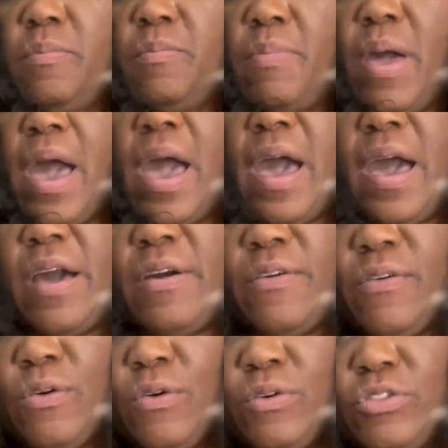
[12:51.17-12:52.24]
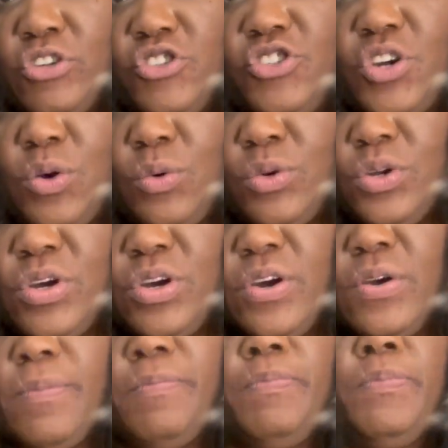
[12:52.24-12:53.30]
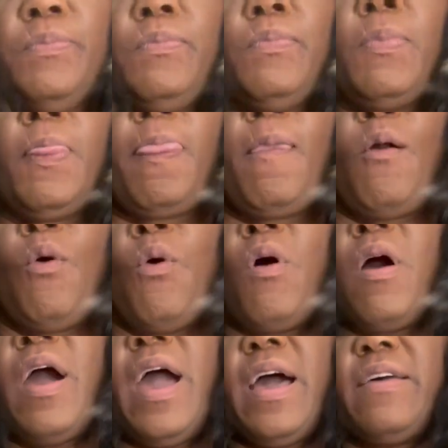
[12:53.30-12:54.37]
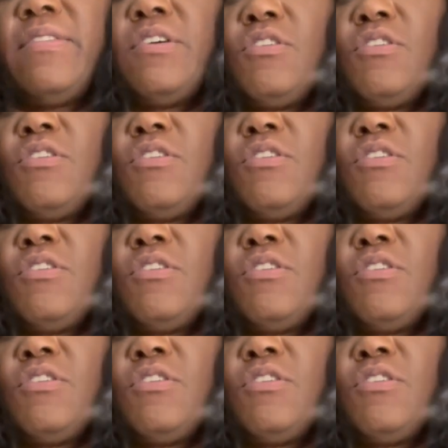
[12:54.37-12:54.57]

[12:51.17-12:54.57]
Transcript: bag on the shoulder or as a